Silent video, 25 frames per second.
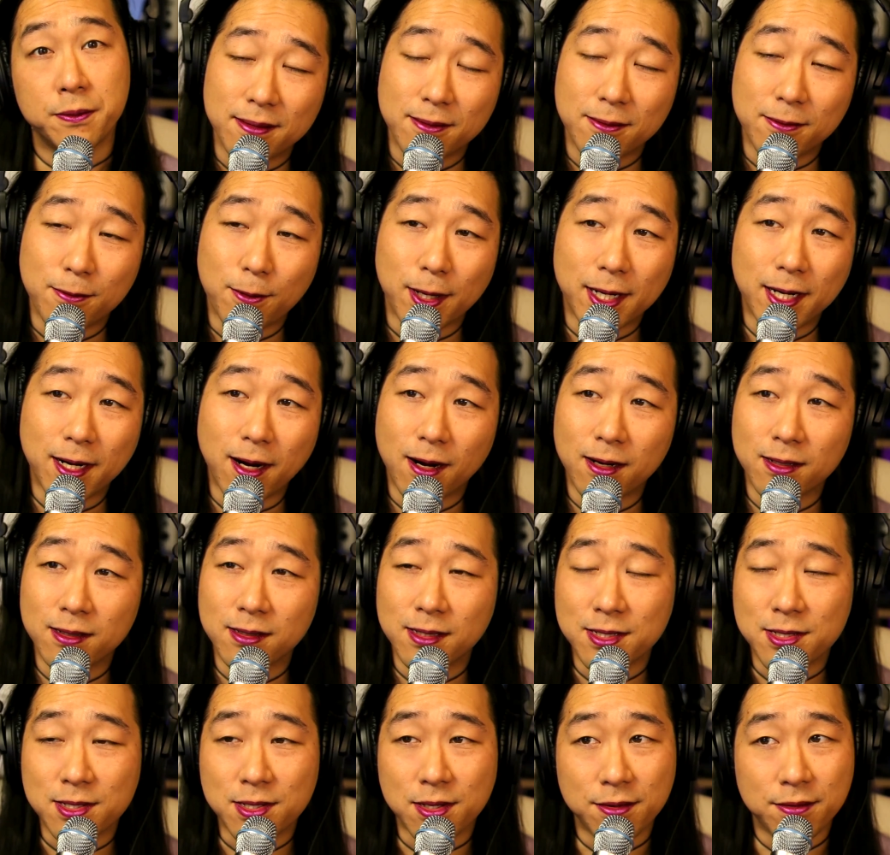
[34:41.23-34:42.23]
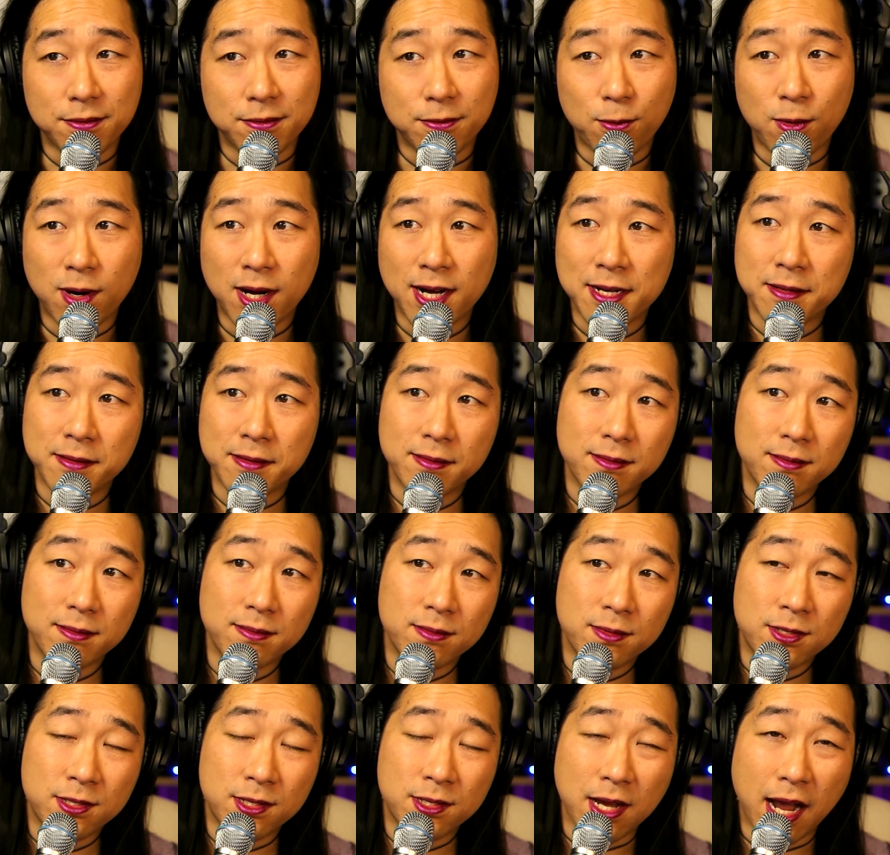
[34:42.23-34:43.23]
regardless of what
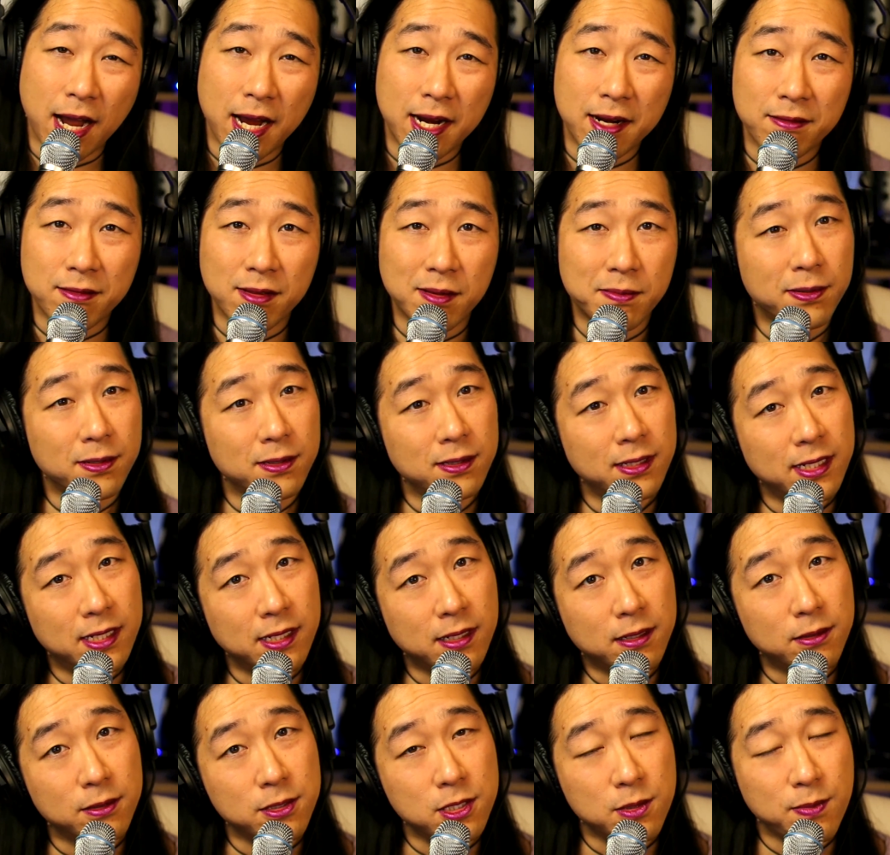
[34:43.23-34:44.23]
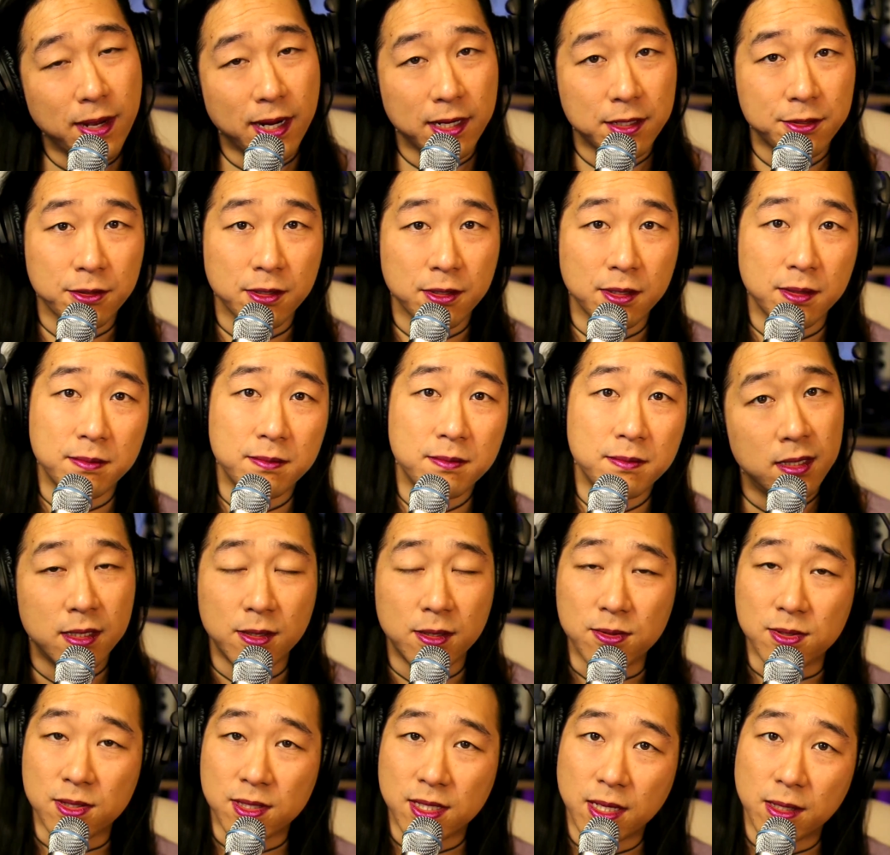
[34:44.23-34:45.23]
side of the political spectrum you
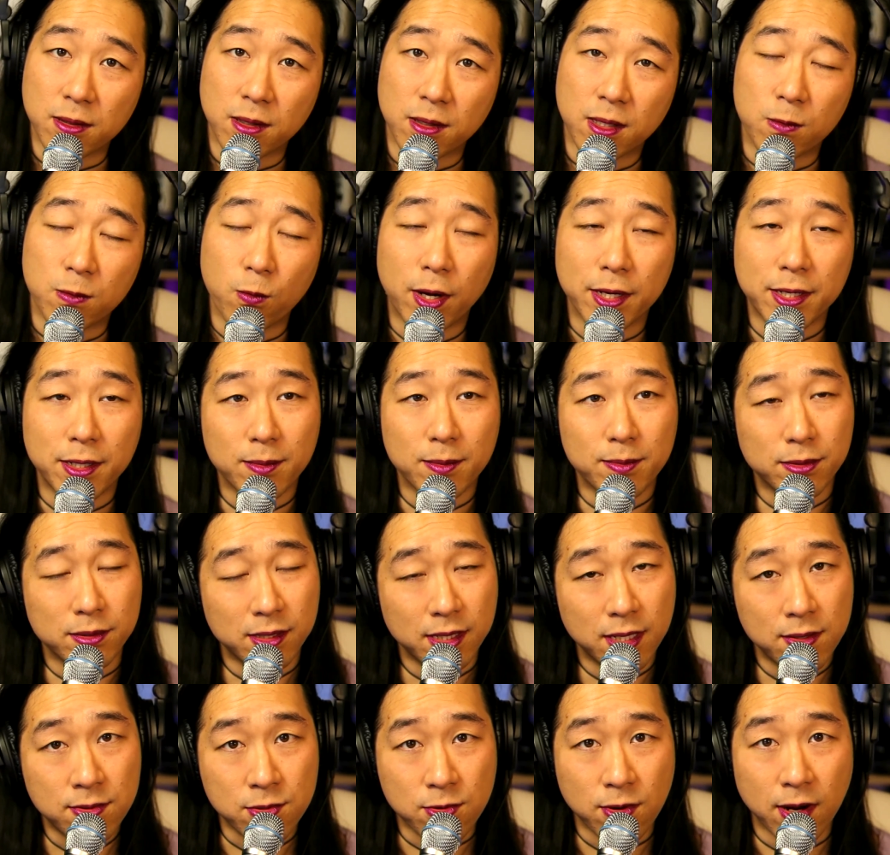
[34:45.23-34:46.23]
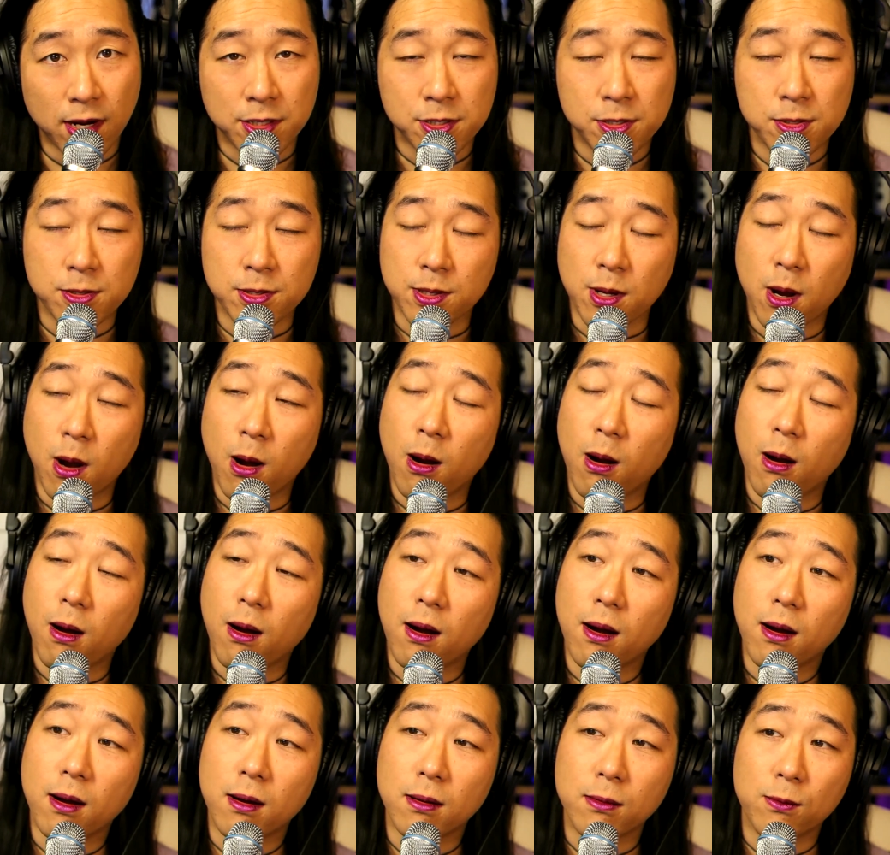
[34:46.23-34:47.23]
sit on, what your belief structures
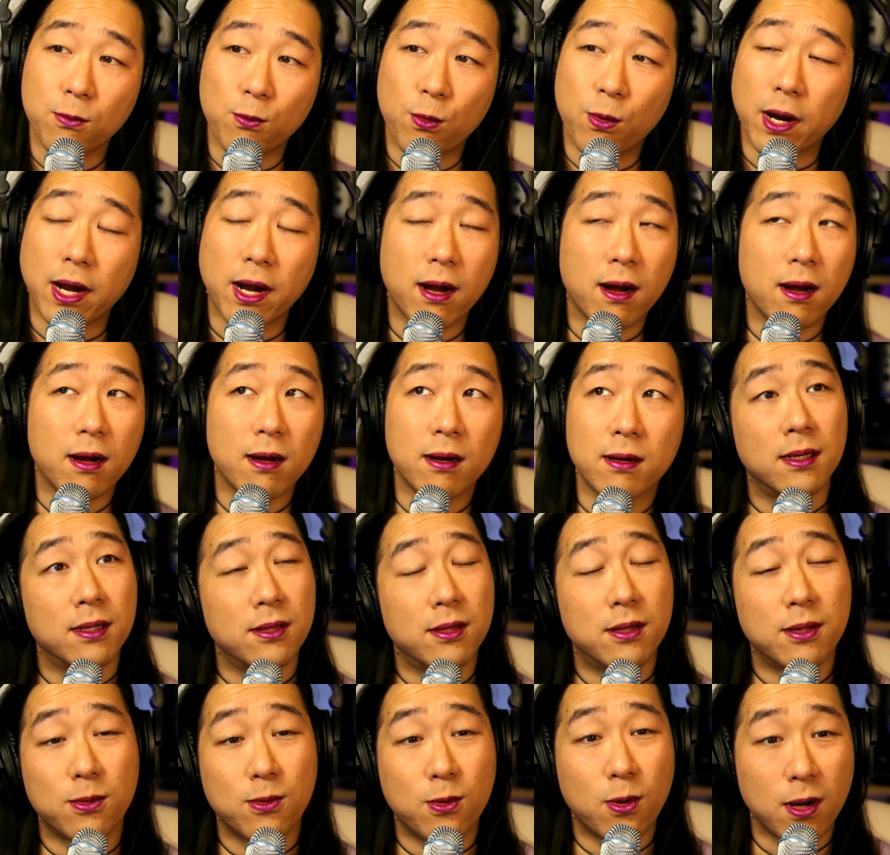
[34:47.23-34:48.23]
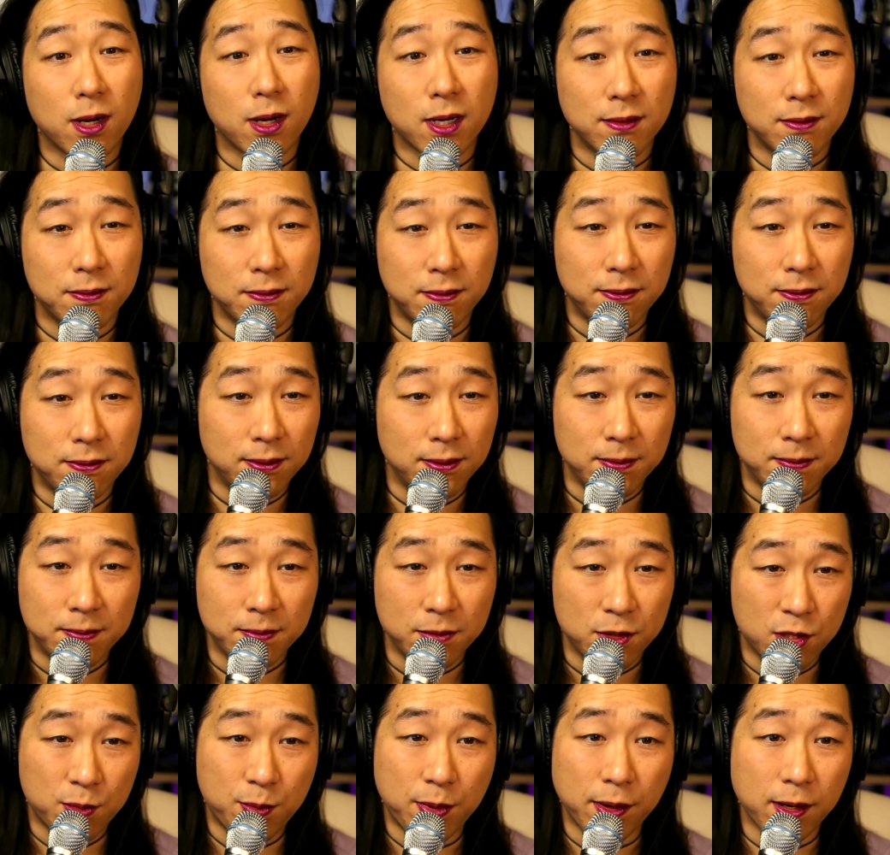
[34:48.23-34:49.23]
are, where the work of
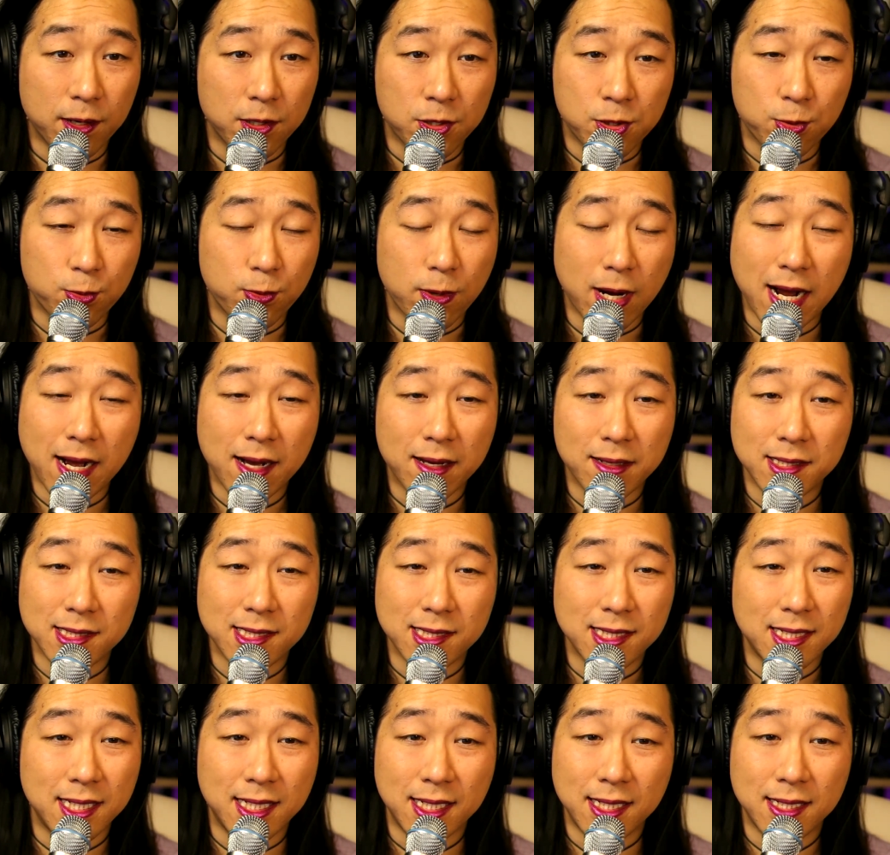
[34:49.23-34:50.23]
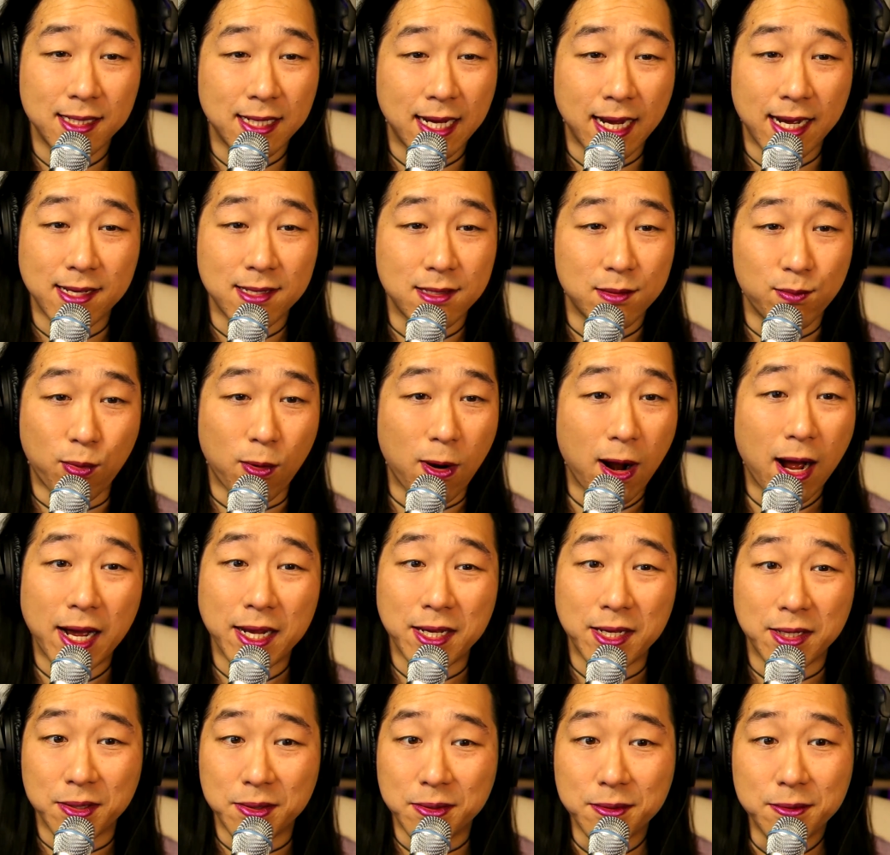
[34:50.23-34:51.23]
spirituality has brought
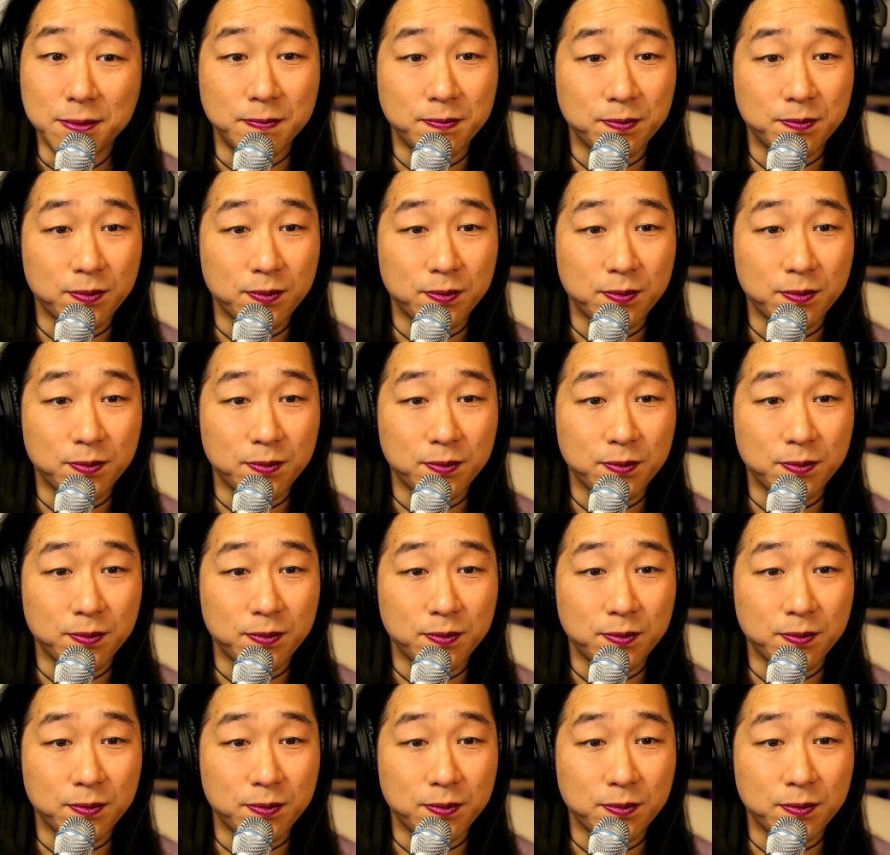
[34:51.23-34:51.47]
you,